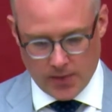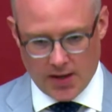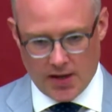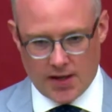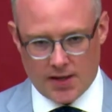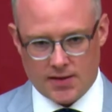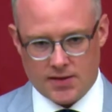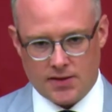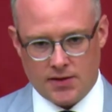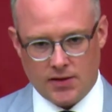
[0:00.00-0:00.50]

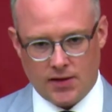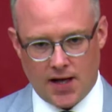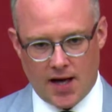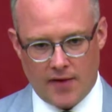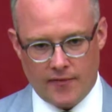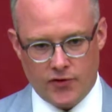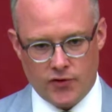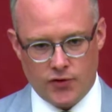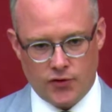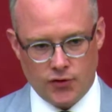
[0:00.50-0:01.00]
and still
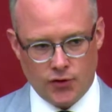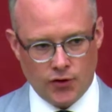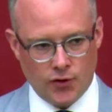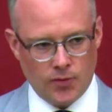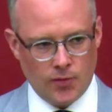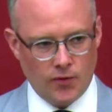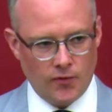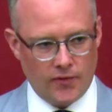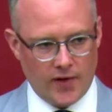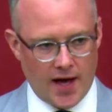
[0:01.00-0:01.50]
have the
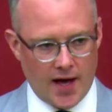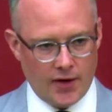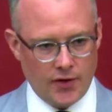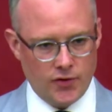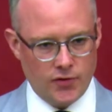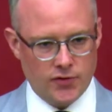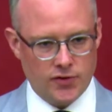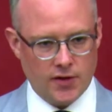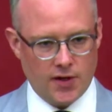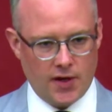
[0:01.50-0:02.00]
durable
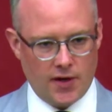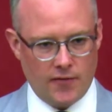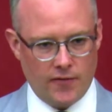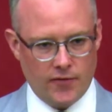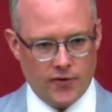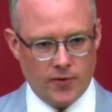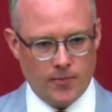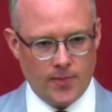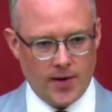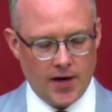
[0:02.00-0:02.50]
values of
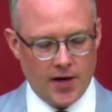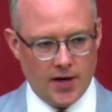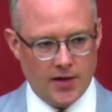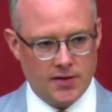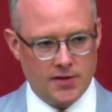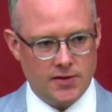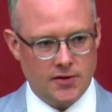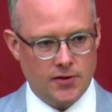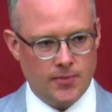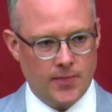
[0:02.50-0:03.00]
their
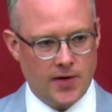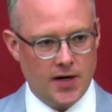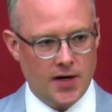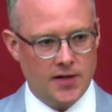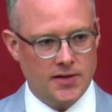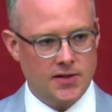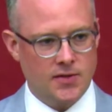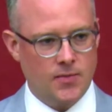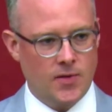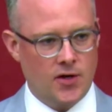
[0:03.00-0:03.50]
parents, and their
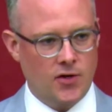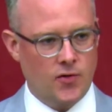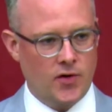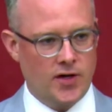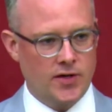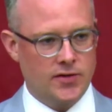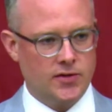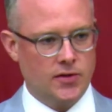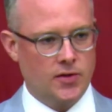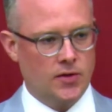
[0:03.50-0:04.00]
parents in many
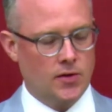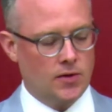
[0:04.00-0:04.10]
ways